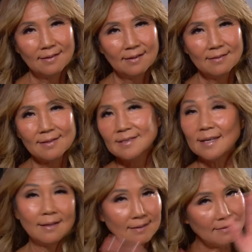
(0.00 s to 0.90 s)
It does
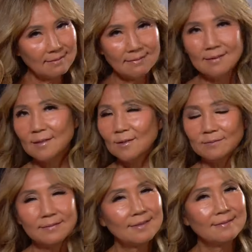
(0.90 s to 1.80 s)
and it, you know,
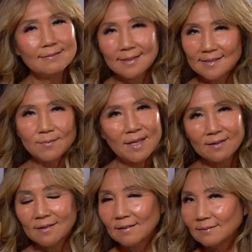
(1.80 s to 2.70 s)
it doesn't
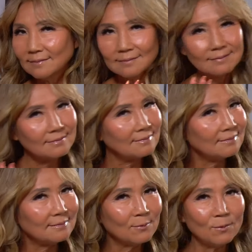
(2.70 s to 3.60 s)
matter
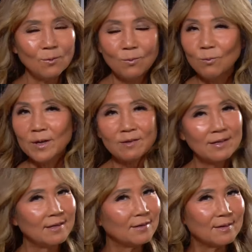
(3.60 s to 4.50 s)
whether
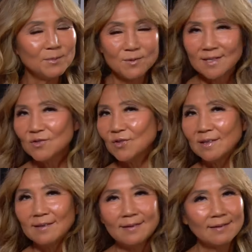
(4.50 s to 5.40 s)
you're a
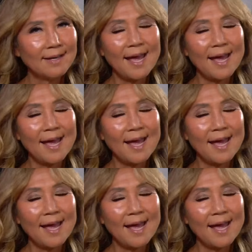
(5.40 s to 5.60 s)
musician, or an